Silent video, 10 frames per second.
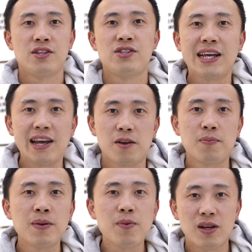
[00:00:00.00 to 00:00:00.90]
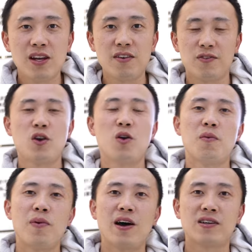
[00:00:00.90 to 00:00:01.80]
Second, people love
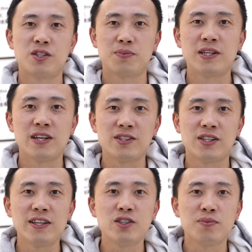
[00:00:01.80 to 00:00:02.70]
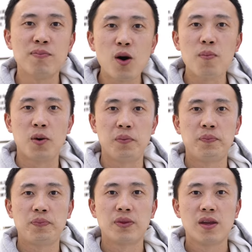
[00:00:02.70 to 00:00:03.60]
YoloBox because it's
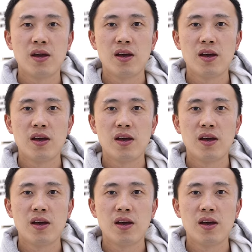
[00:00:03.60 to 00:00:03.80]
mobile.